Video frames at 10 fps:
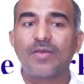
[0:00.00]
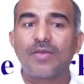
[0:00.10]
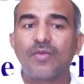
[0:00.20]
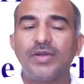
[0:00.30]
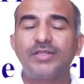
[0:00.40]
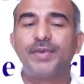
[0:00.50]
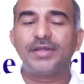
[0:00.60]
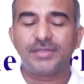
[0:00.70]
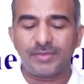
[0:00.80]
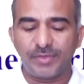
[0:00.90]
what this
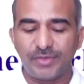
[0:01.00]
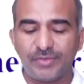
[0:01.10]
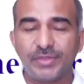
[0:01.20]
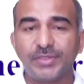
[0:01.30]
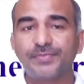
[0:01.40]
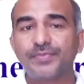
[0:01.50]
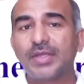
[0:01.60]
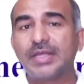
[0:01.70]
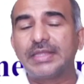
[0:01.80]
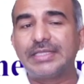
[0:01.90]
paracetamol do is,
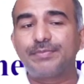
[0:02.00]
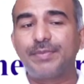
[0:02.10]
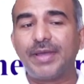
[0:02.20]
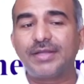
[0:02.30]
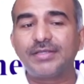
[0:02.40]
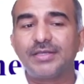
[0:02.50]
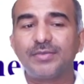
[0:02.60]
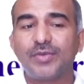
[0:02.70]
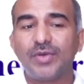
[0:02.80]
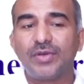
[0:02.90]
this
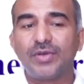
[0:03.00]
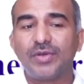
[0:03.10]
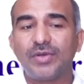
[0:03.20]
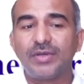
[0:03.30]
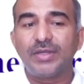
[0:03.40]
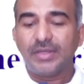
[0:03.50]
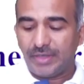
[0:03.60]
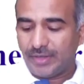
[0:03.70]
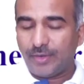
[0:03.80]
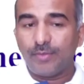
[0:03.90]
paracetamol
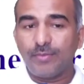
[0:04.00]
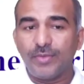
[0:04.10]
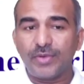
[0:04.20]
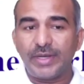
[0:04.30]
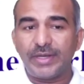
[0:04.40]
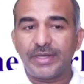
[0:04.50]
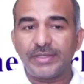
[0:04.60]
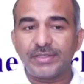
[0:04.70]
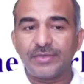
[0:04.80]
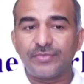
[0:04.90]
have more
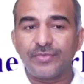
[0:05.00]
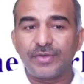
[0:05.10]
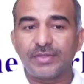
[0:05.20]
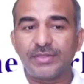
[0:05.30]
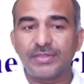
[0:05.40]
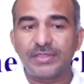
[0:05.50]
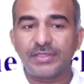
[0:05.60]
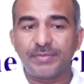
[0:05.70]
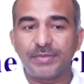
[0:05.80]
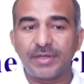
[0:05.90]
attraction for this
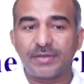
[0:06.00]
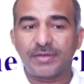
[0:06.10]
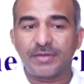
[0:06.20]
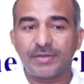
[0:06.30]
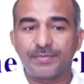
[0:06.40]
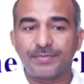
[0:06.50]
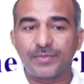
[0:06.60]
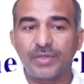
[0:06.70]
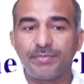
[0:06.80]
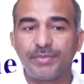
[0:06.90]
receptor,
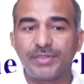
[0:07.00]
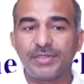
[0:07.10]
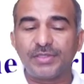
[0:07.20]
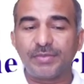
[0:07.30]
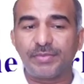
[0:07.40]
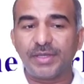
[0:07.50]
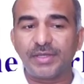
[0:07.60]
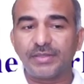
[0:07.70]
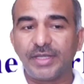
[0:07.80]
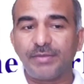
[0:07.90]
okay, PG
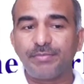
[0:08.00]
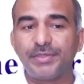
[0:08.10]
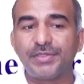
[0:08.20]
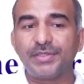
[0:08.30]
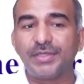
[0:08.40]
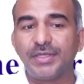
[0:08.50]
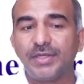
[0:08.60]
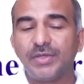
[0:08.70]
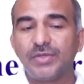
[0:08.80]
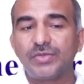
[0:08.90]
receptor than PG.
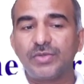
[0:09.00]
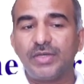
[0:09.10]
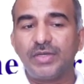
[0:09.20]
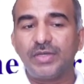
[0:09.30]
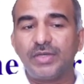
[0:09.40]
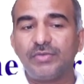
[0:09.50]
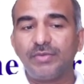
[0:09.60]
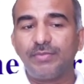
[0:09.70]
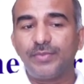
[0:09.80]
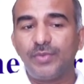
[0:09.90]
So it
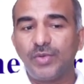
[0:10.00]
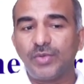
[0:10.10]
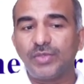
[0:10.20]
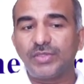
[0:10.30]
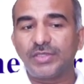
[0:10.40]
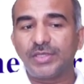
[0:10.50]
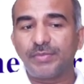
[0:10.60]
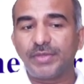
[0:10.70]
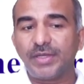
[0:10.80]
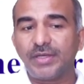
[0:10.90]
will go to this
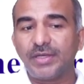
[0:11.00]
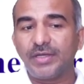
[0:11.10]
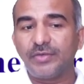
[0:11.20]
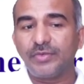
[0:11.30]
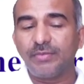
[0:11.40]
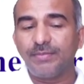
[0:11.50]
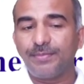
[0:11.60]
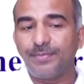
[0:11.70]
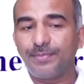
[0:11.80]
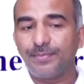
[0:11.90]
receptor, it
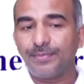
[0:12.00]
will